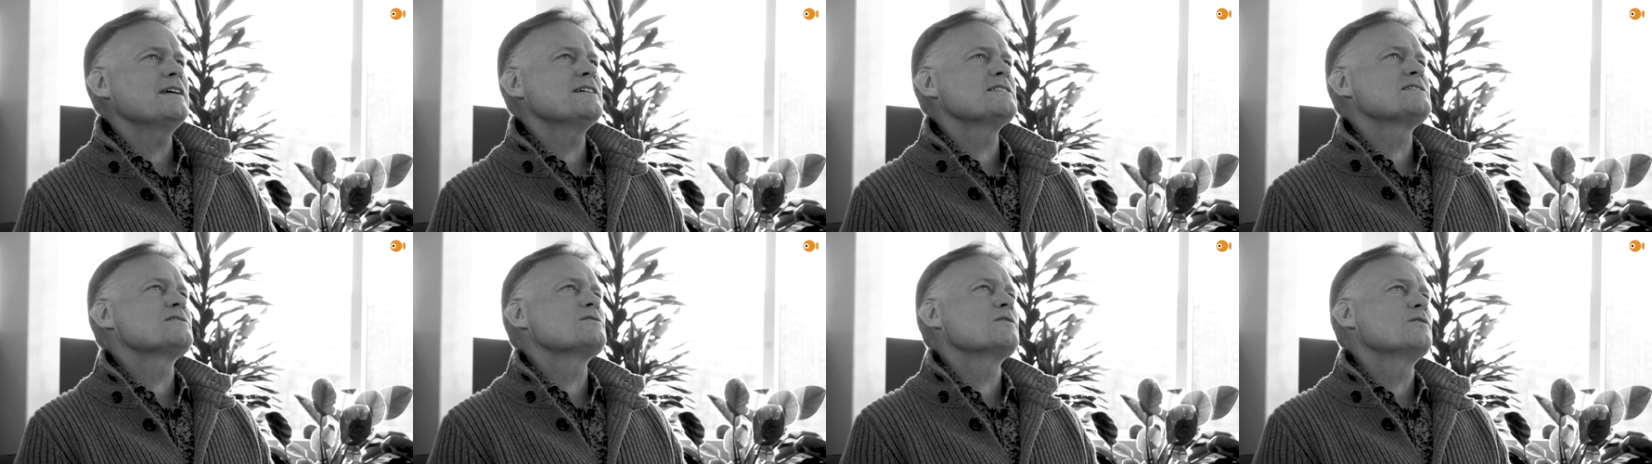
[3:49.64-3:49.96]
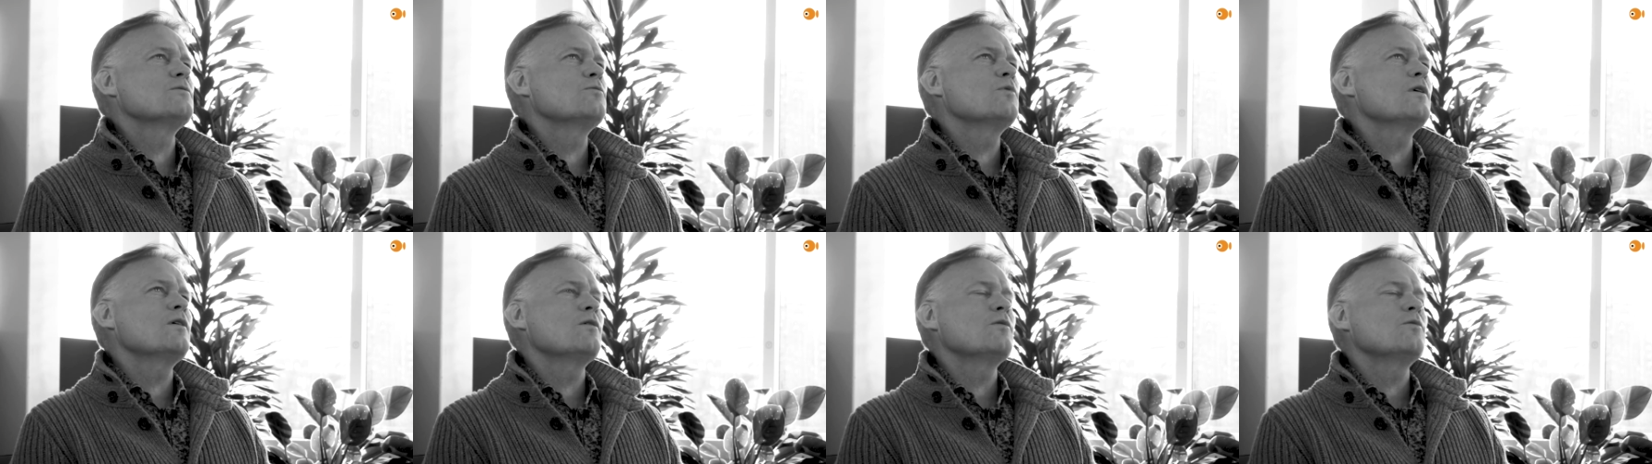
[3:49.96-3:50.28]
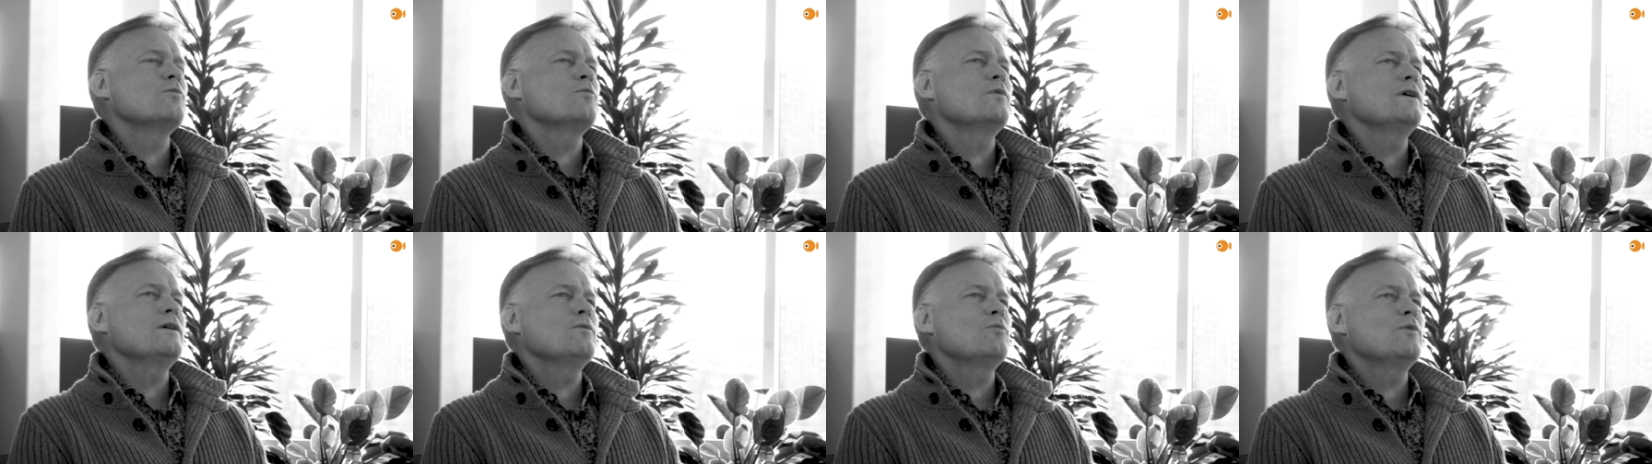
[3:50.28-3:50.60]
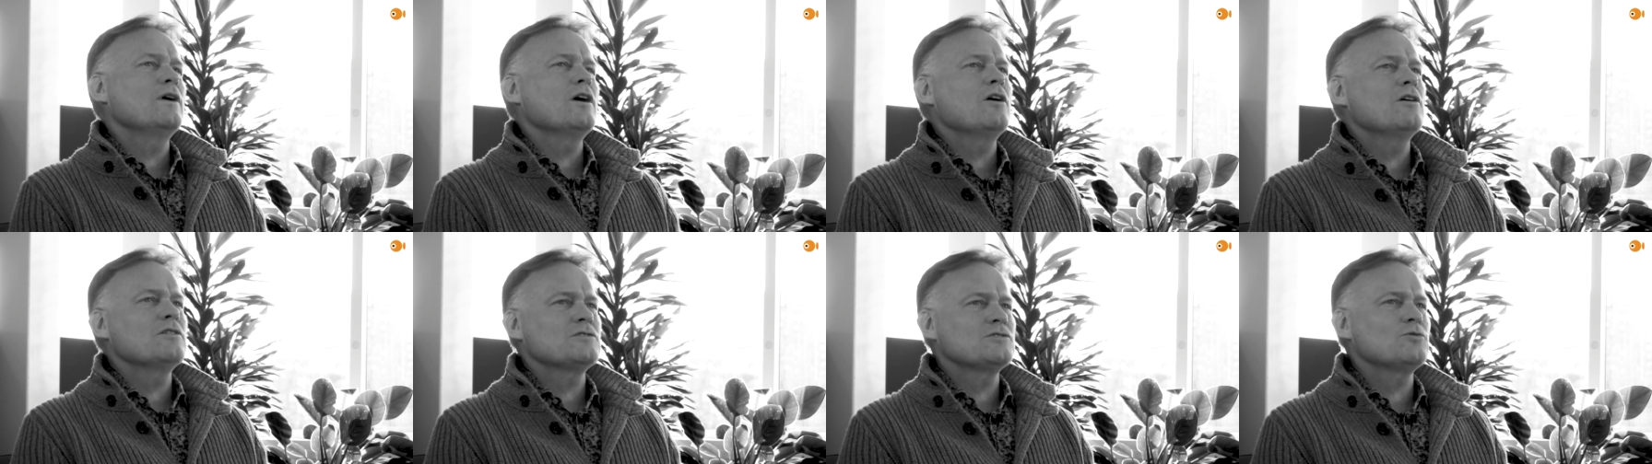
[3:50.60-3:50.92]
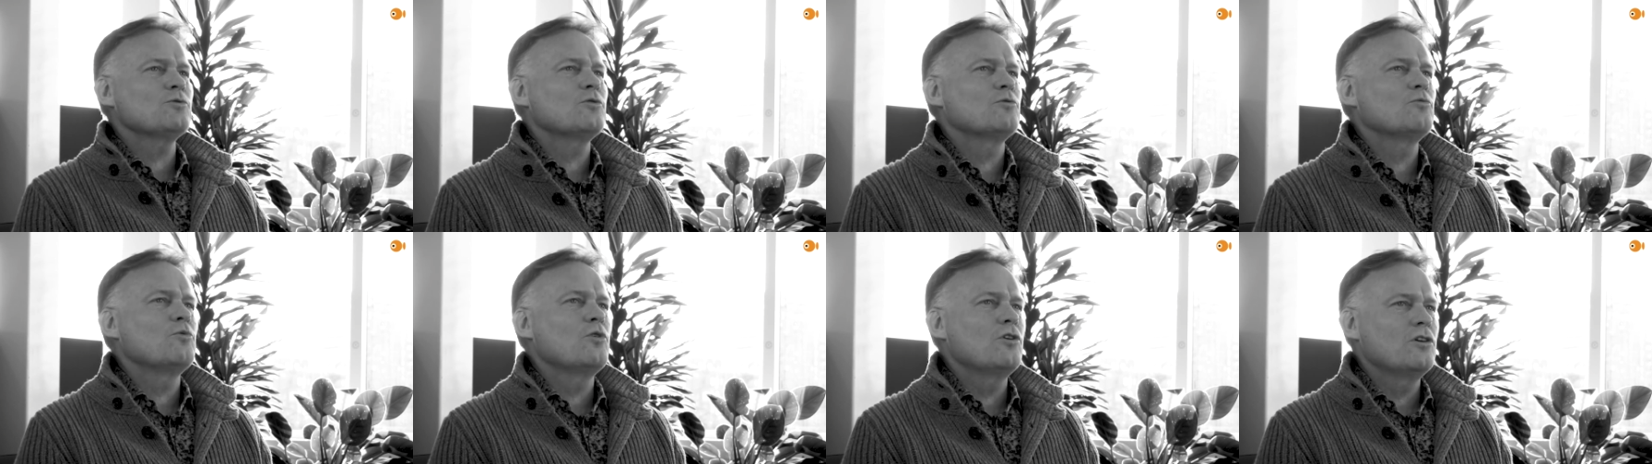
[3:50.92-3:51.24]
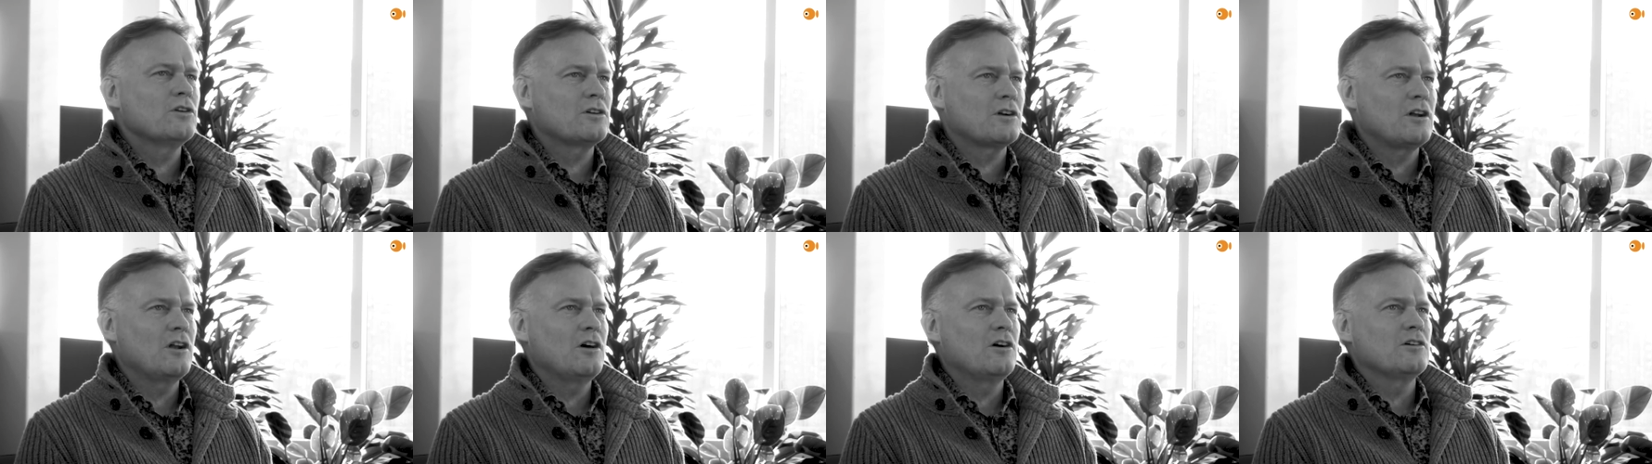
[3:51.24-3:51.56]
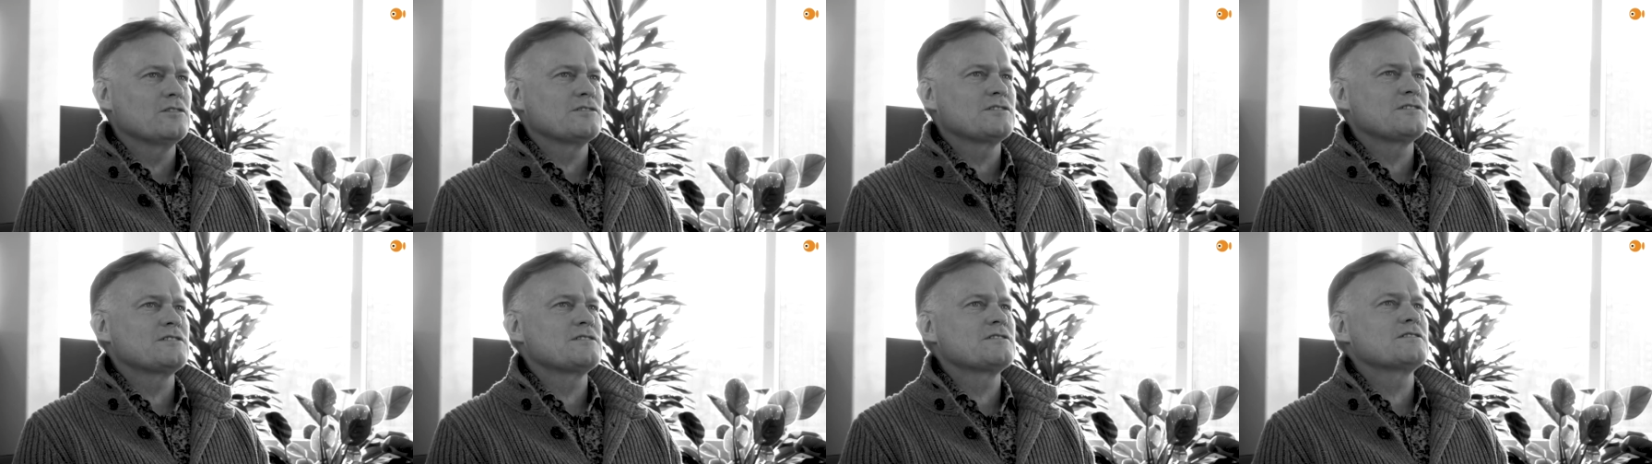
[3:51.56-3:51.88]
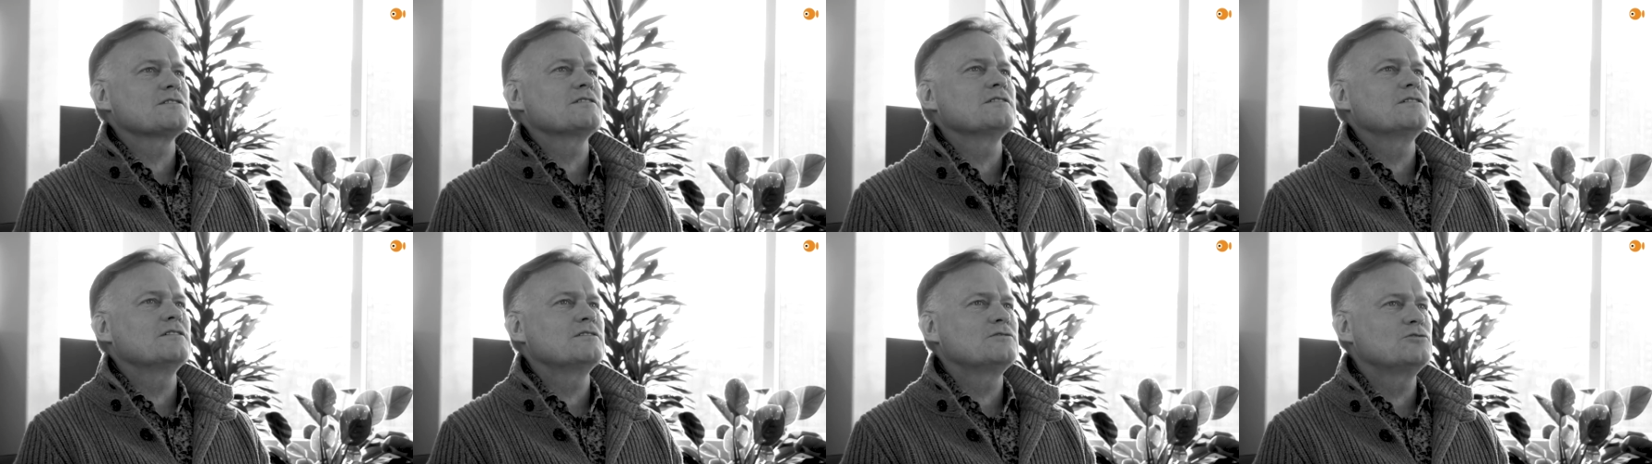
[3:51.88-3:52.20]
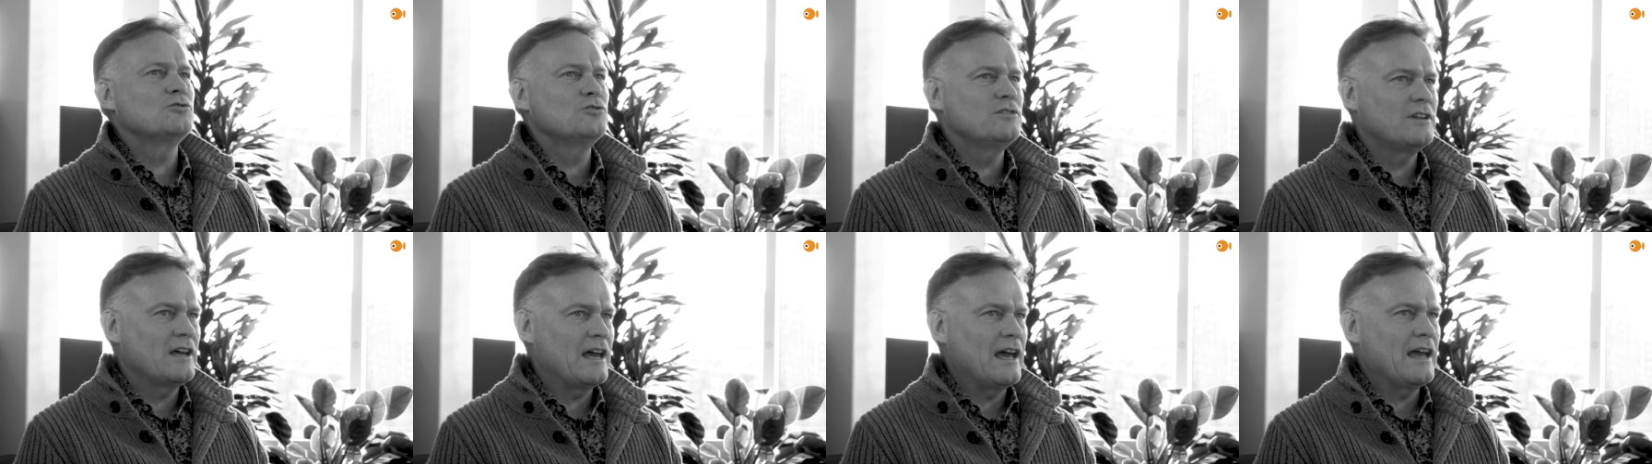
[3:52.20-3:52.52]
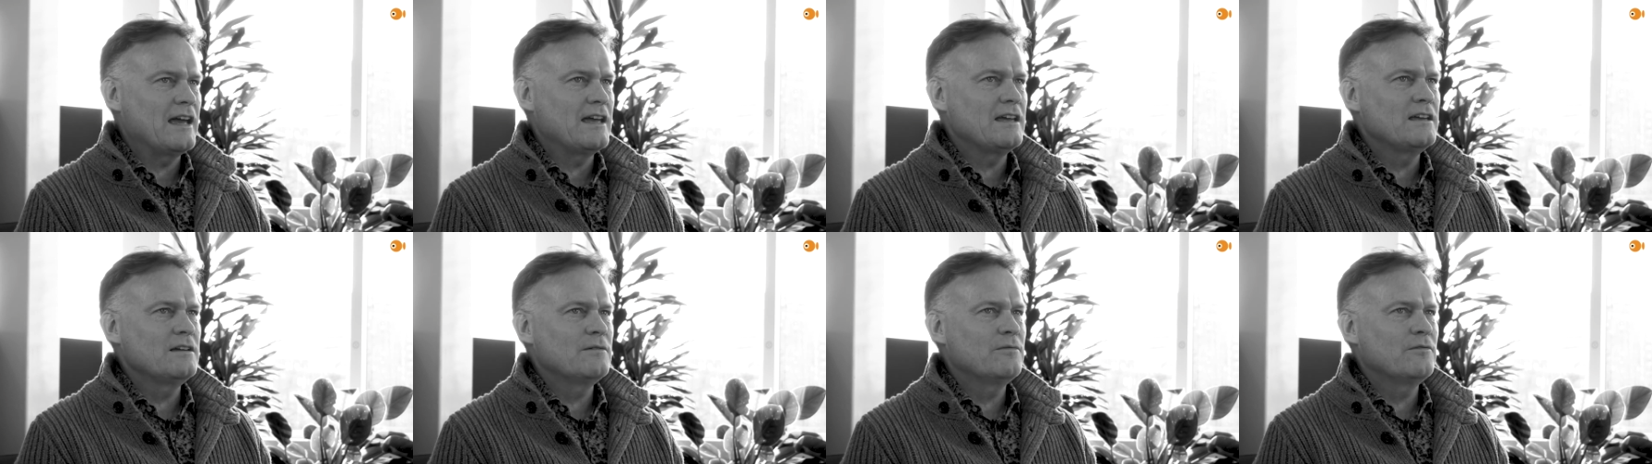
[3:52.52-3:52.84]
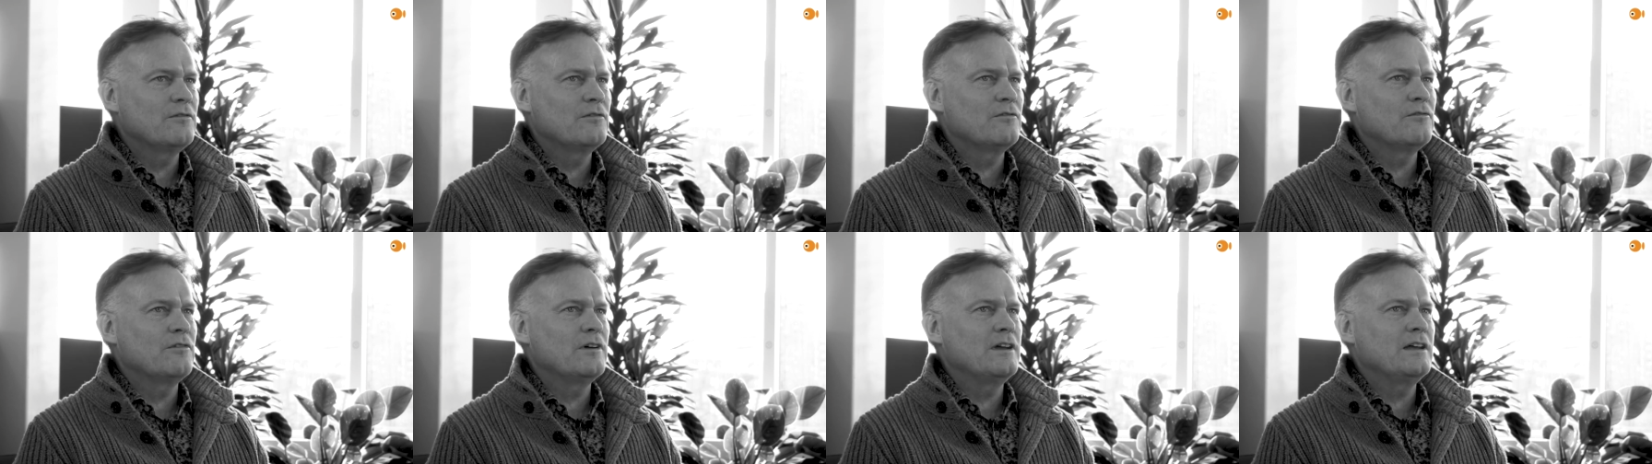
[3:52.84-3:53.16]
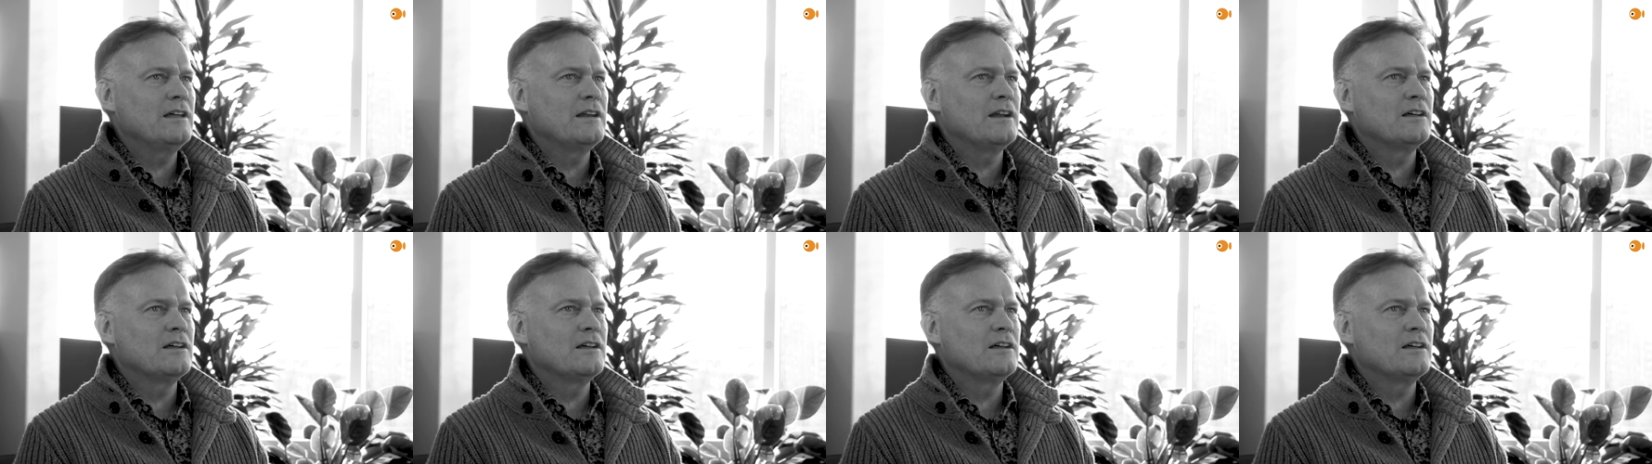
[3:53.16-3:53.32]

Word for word: is, we we are sort of world class today yeah.